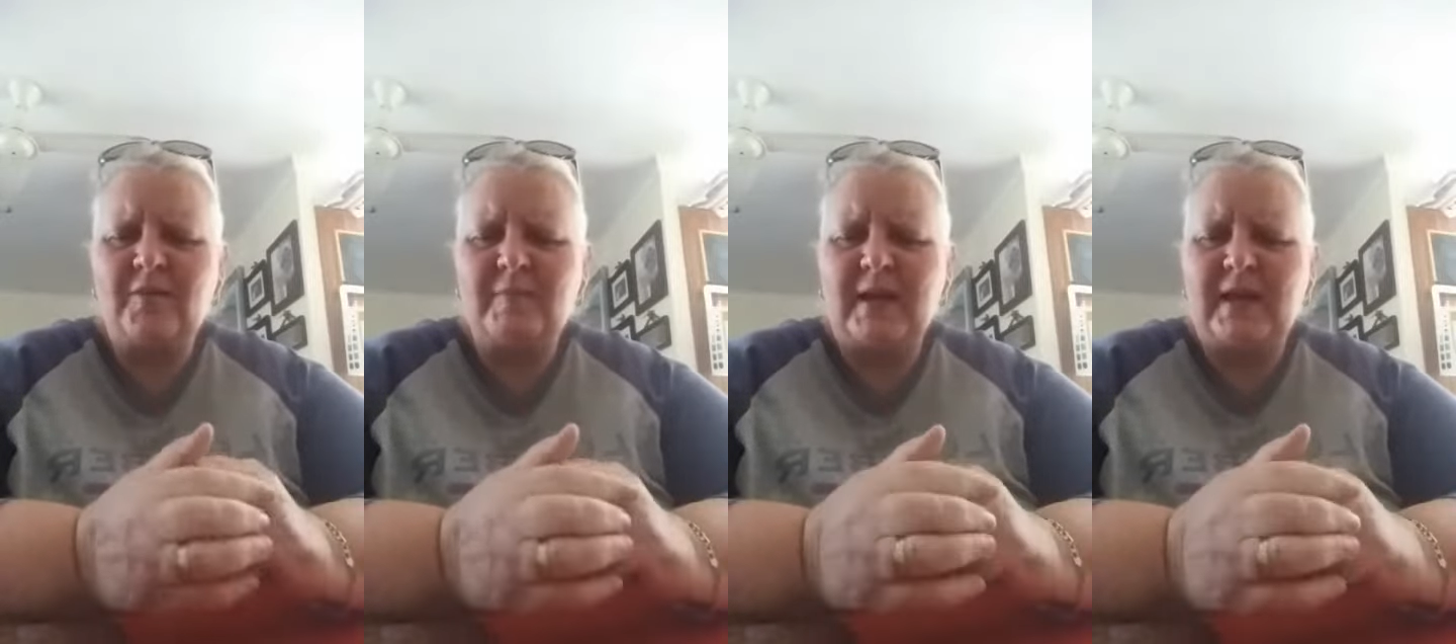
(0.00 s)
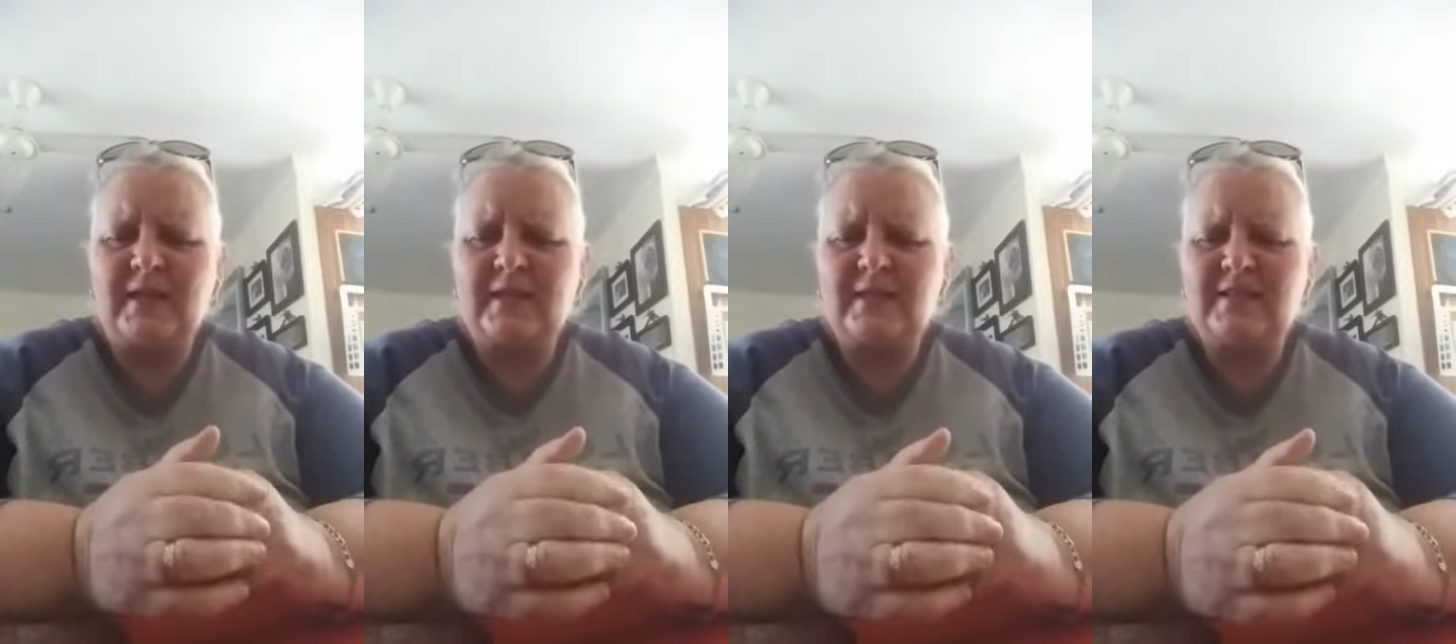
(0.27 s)

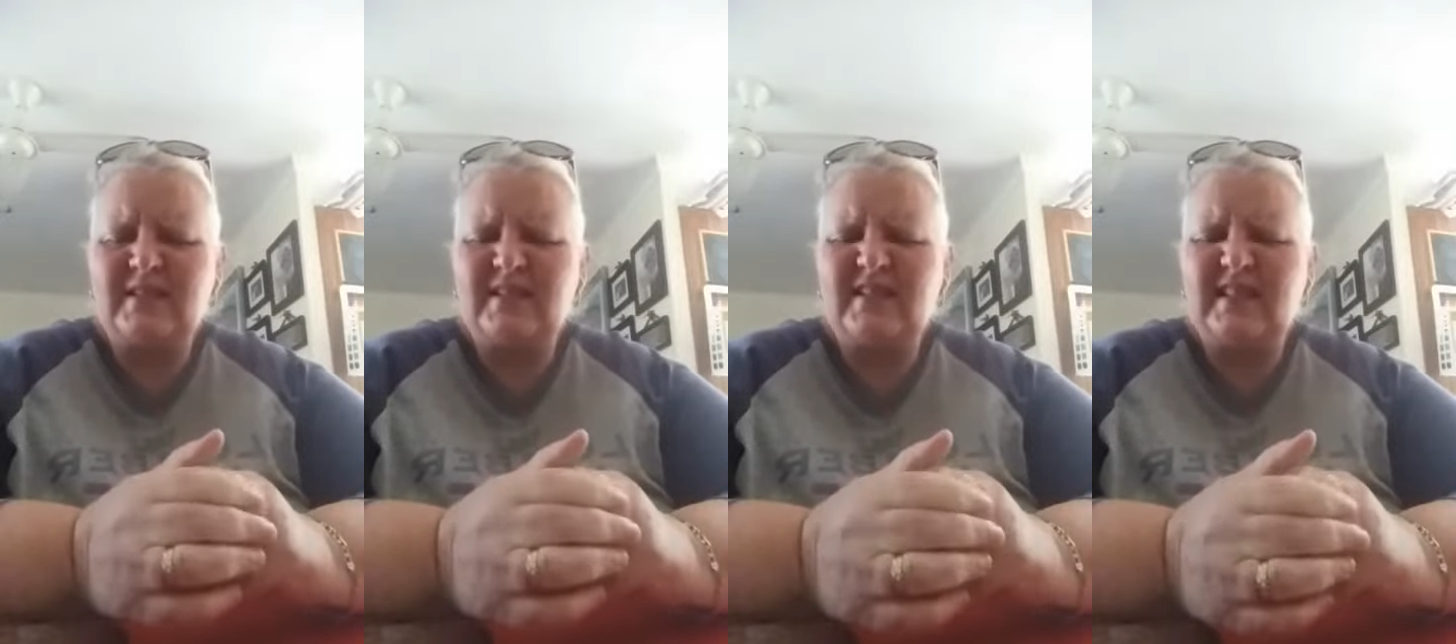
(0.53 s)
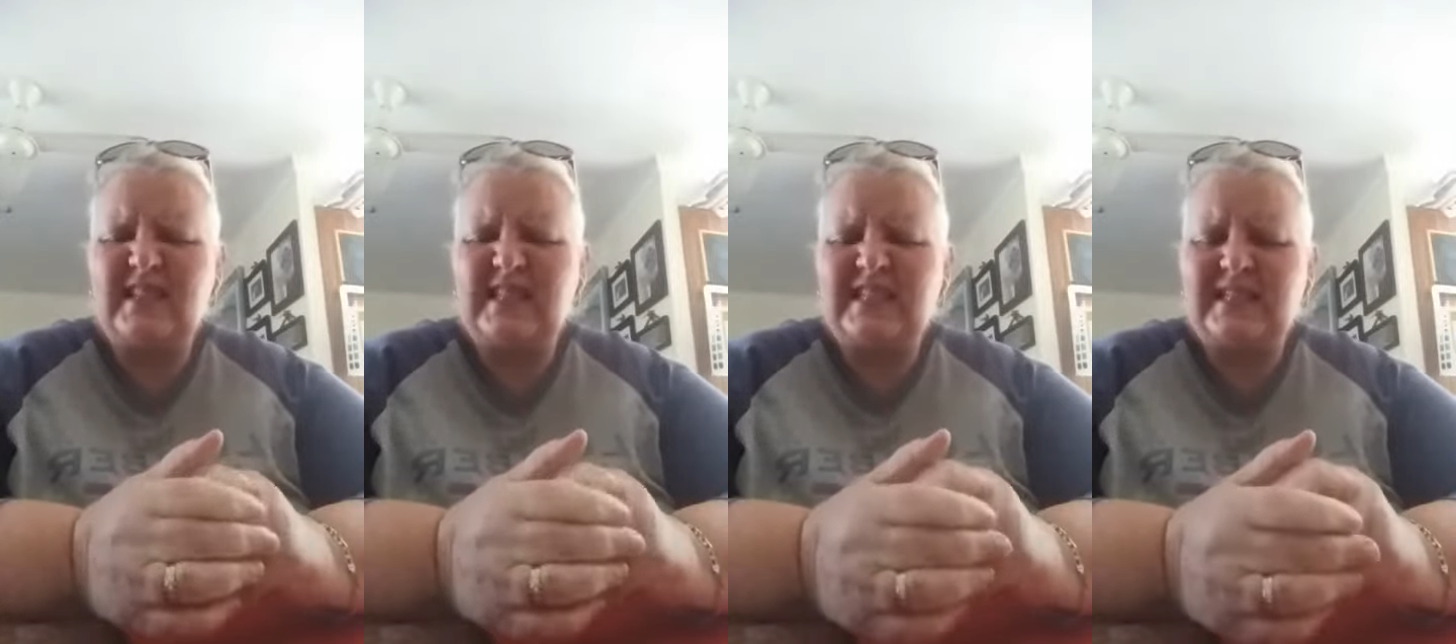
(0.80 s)
About
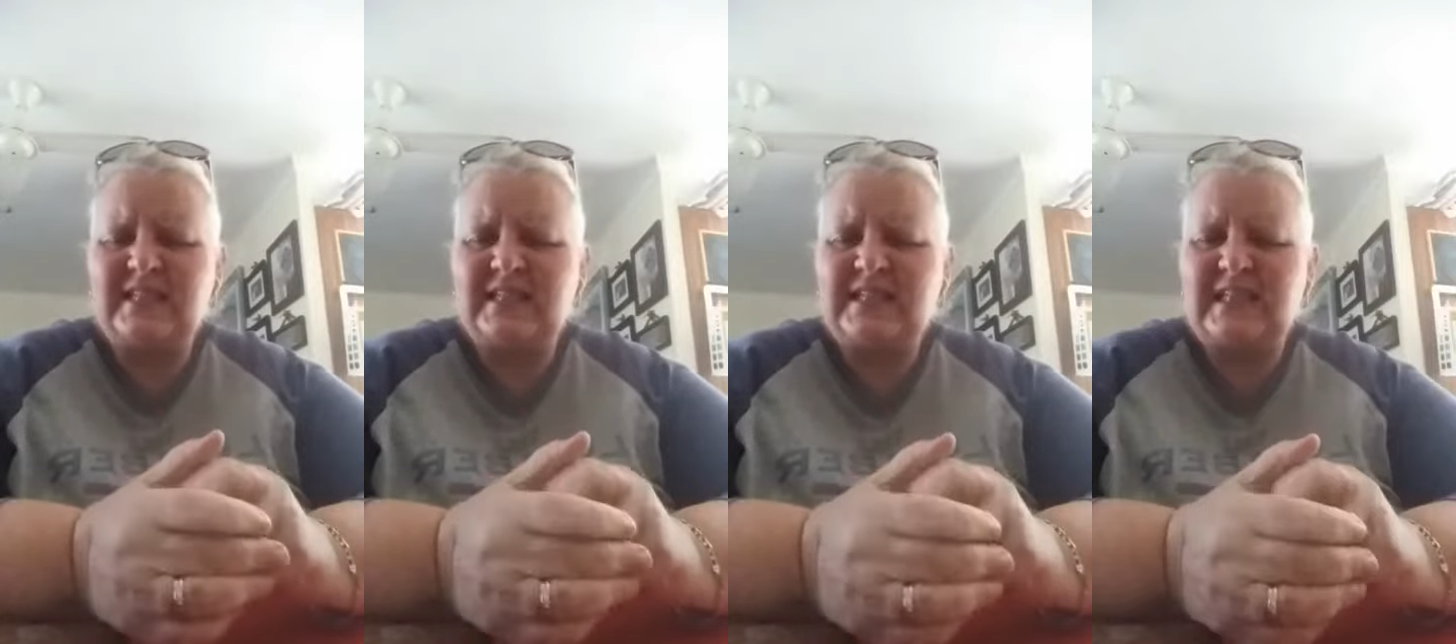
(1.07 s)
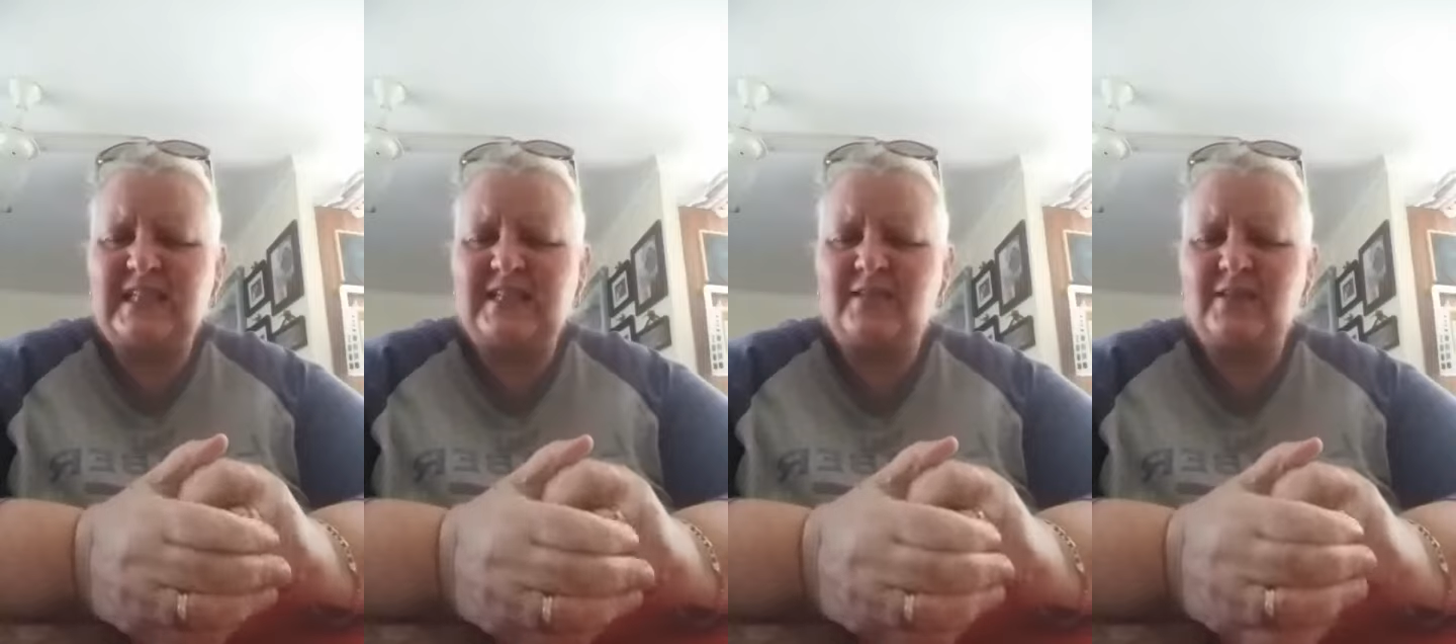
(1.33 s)

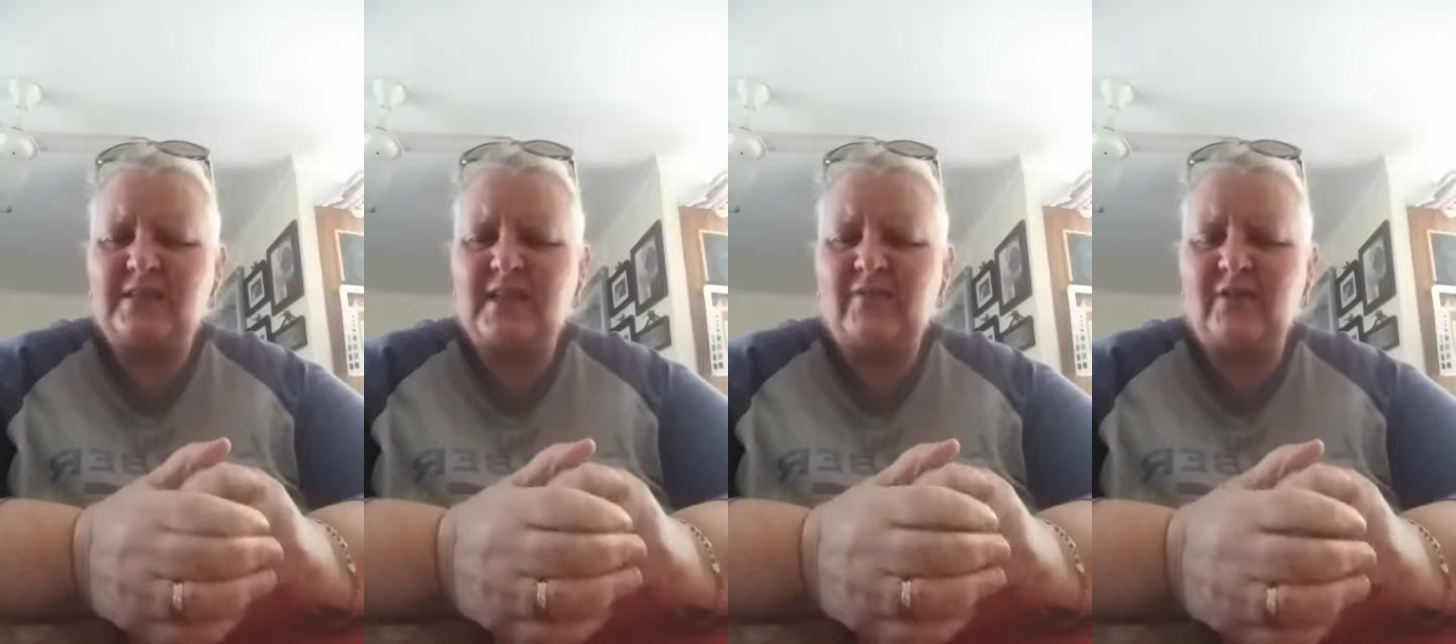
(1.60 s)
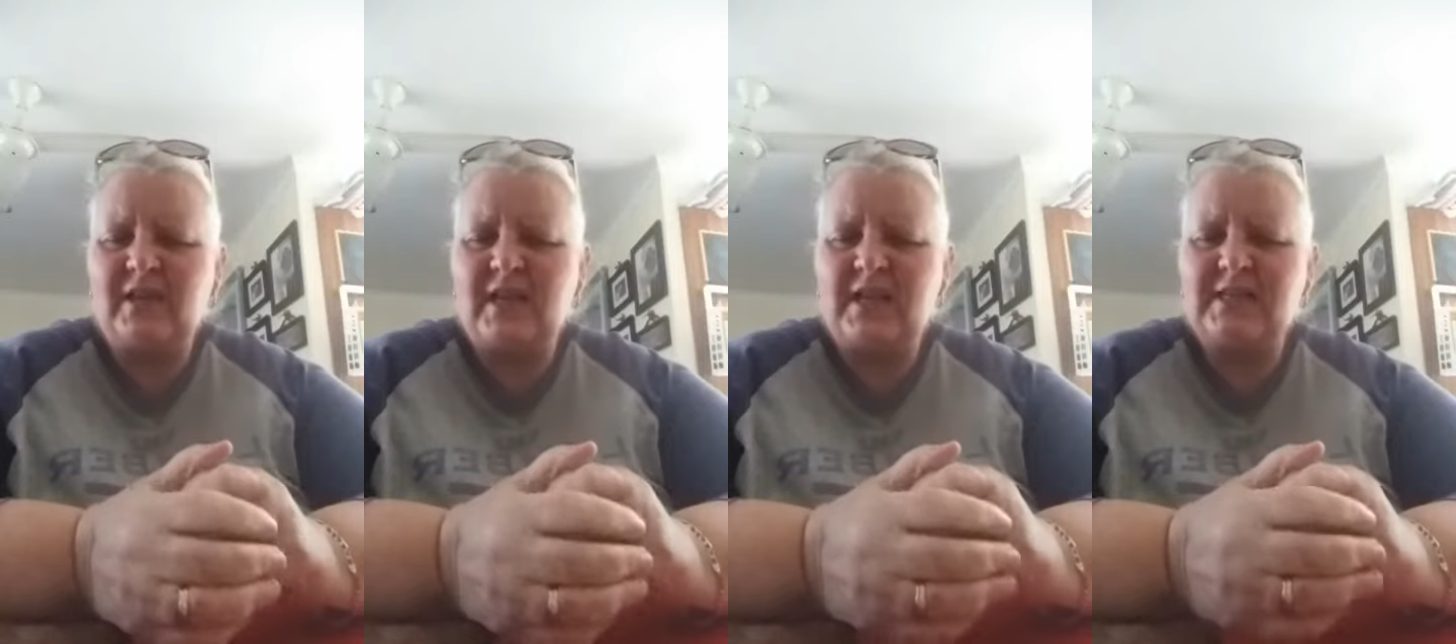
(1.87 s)
six or
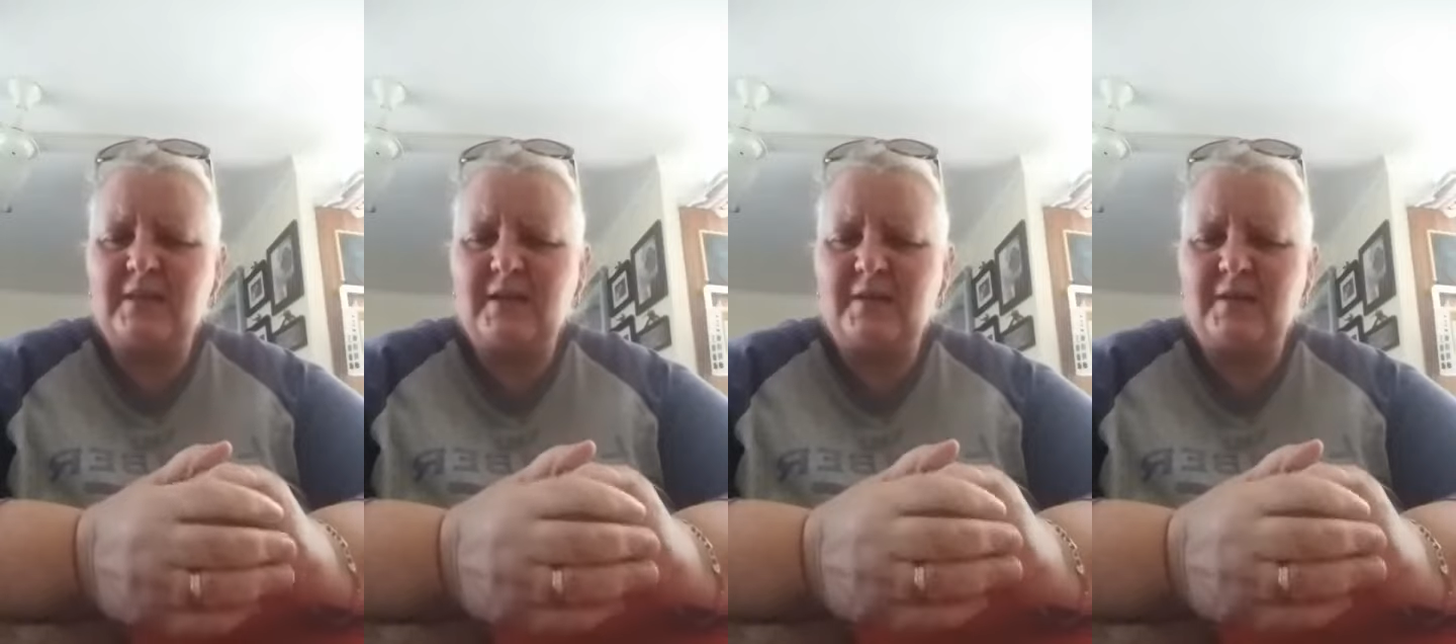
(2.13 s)
seven years.